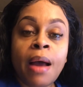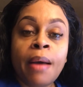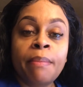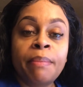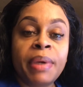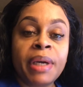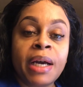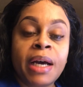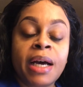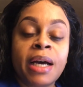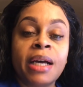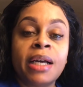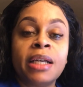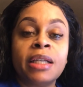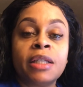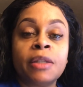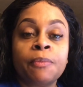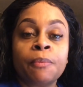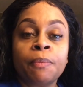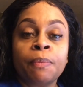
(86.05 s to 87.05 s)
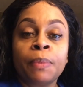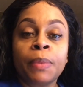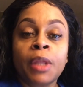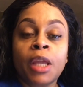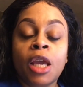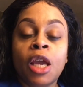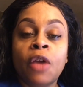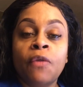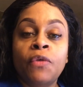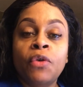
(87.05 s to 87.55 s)
because
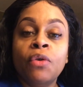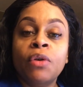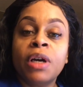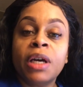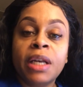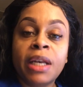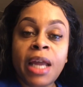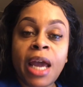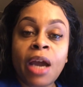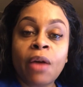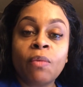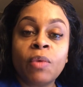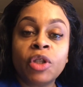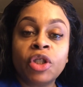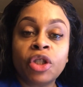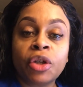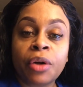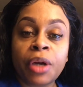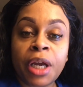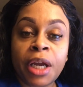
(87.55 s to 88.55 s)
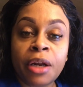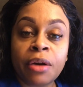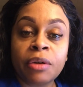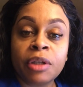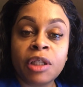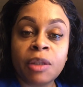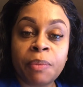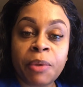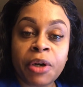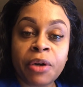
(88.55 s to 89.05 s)
if you connect with your inner
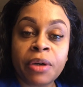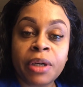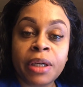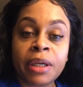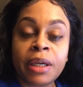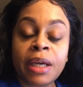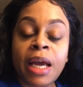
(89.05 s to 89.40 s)
spirit,